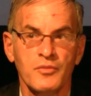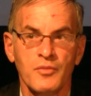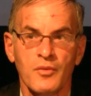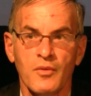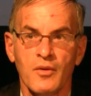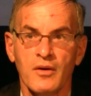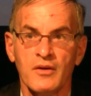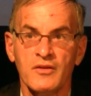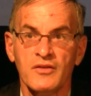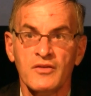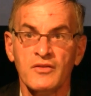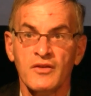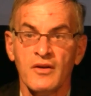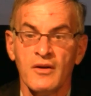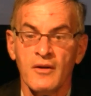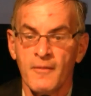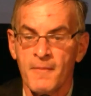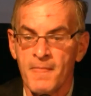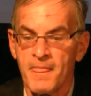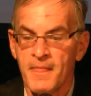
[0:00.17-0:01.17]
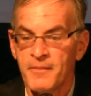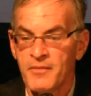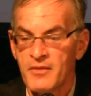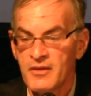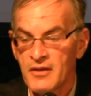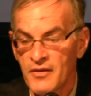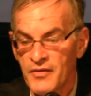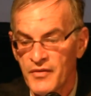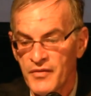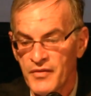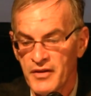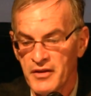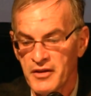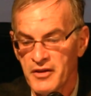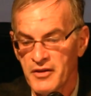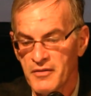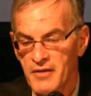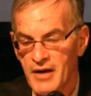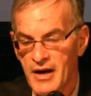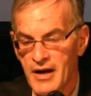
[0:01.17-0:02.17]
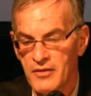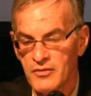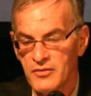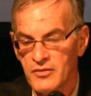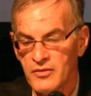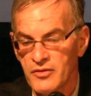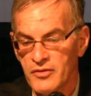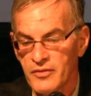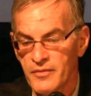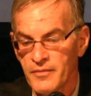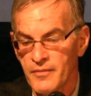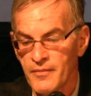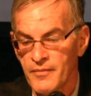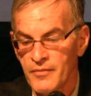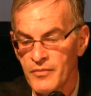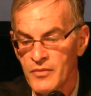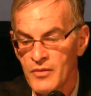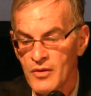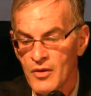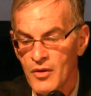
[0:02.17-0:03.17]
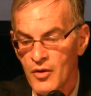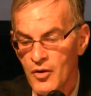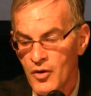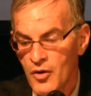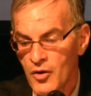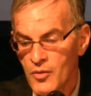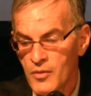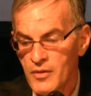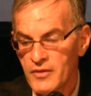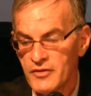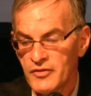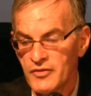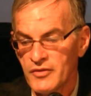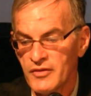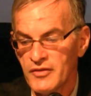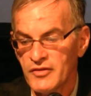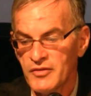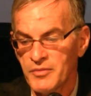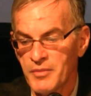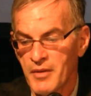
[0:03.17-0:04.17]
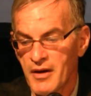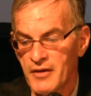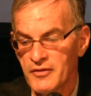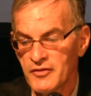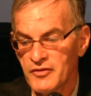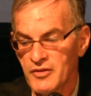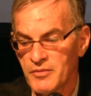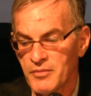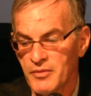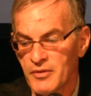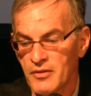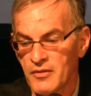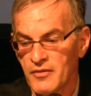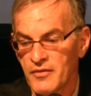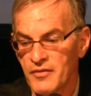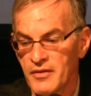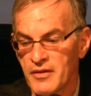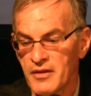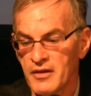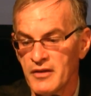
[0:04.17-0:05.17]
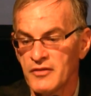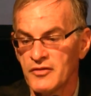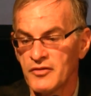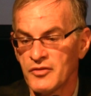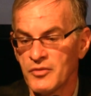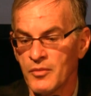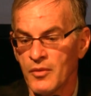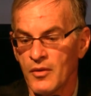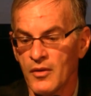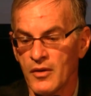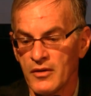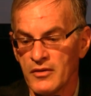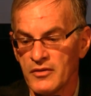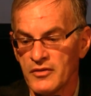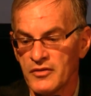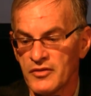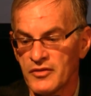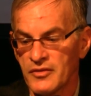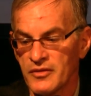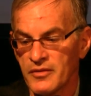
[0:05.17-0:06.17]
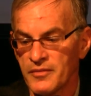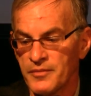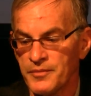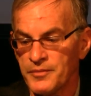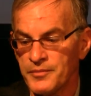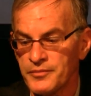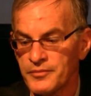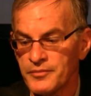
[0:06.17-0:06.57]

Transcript: wars to figure out who was responsible for these wars.